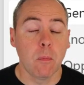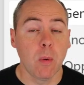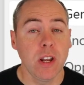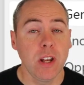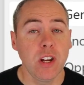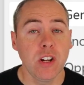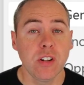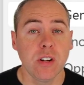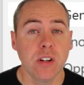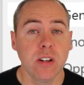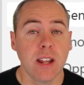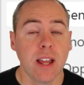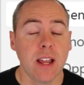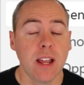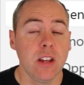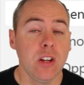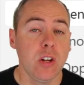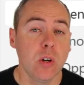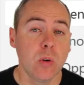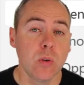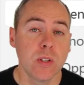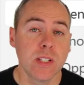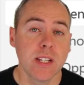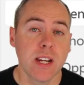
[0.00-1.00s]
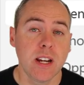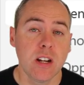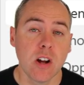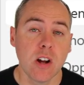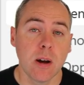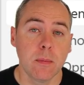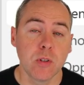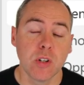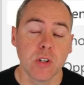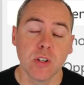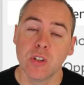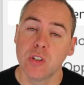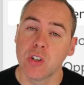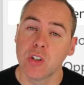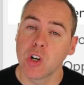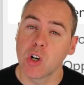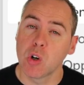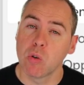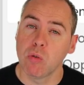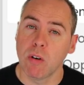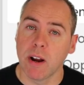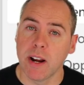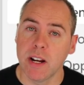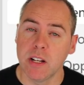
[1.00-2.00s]
And when you do that, you'll see an option to
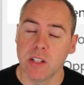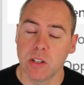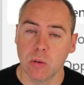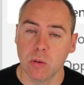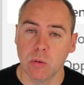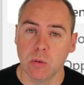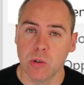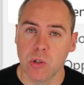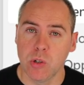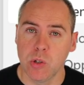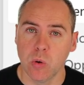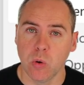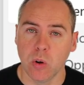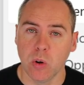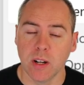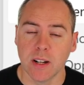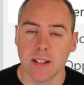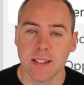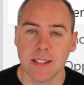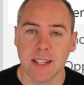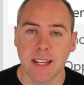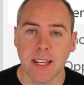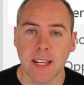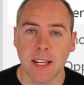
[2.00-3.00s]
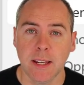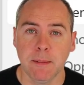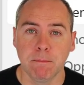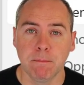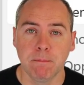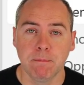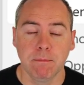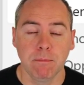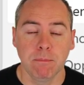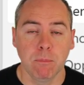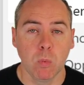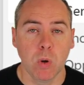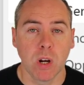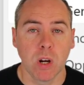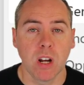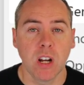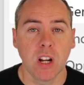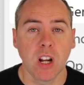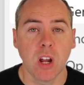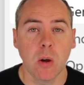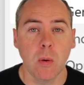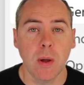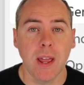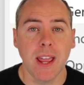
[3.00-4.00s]
create or join a team. We're
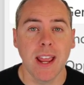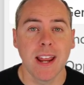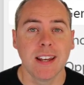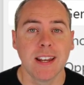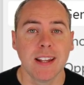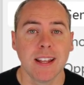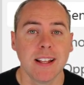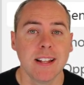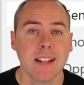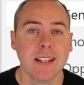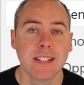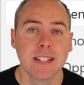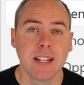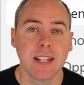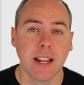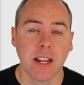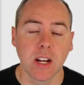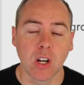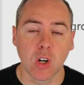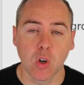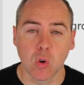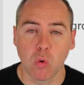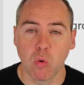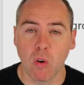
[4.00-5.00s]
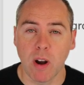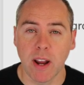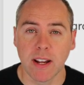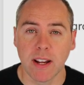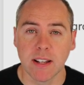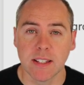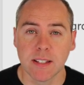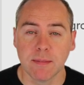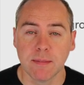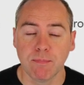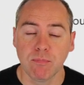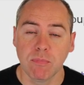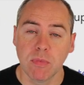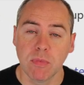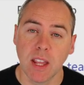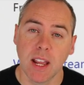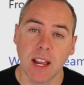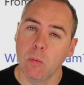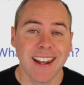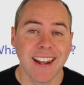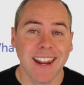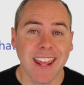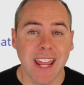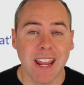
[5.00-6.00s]
going to go ahead and select create.
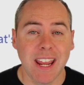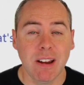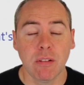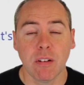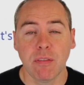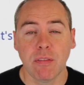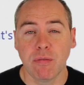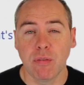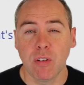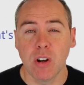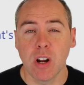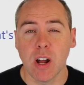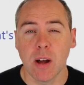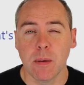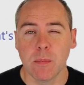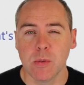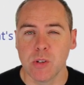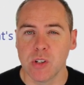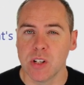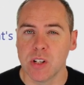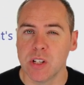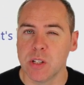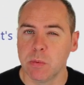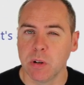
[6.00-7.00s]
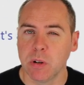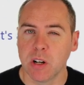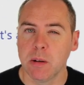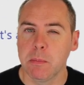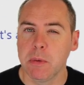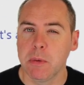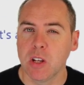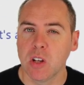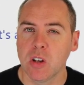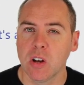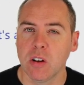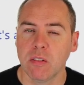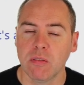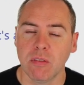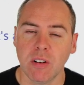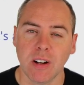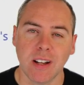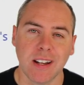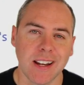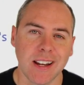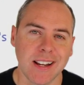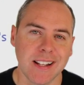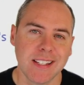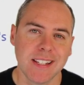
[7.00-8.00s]
And here are three options we're going to be
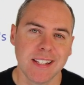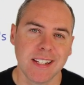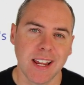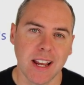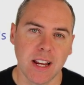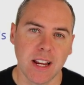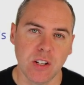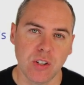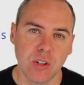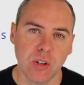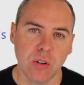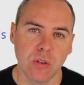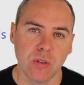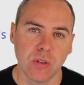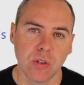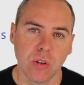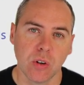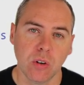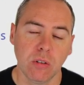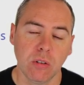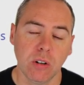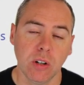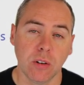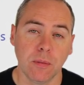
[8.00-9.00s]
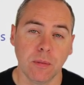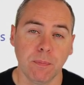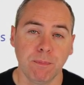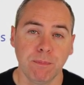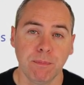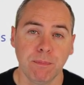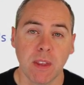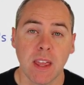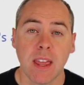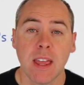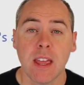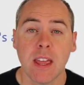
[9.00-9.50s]
covering in today's tutorial.